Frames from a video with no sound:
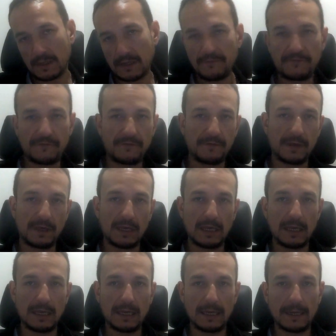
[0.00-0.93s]
if
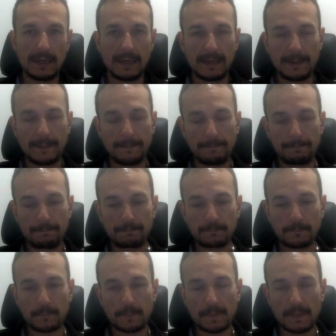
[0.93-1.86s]
uh,
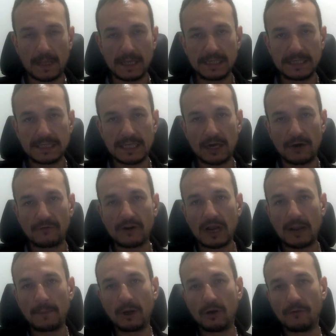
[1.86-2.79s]
instead of
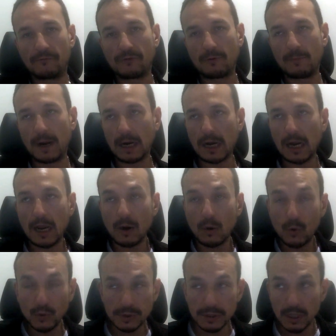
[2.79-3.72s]
coming up from a guy
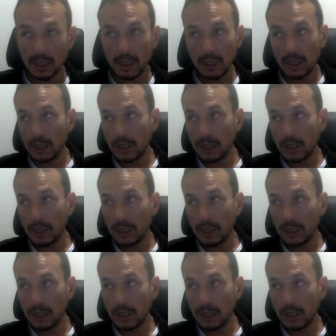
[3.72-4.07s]
who's